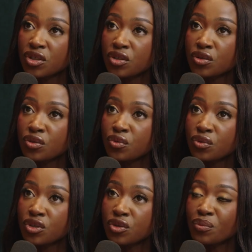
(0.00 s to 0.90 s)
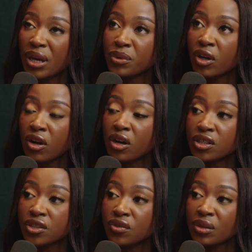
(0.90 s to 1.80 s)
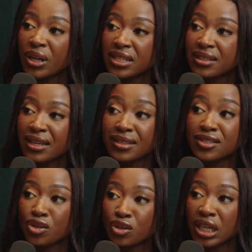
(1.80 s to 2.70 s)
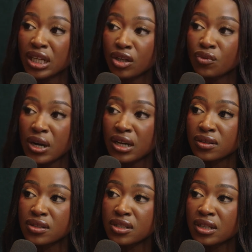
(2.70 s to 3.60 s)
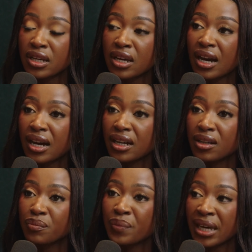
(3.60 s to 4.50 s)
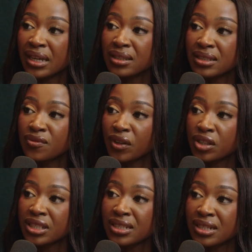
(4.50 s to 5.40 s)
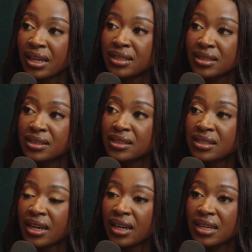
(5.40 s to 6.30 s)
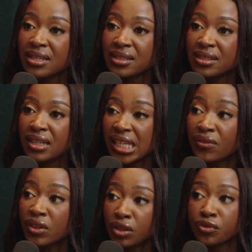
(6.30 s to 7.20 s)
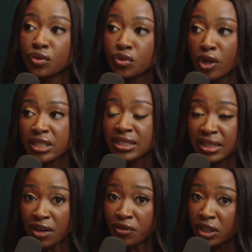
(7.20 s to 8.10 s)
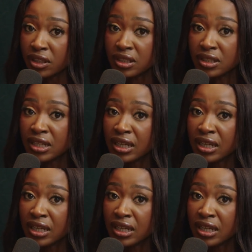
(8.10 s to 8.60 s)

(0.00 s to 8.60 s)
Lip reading: you maybe are answering by saying there's no getting around paying these various taxes is, even if you're not South African,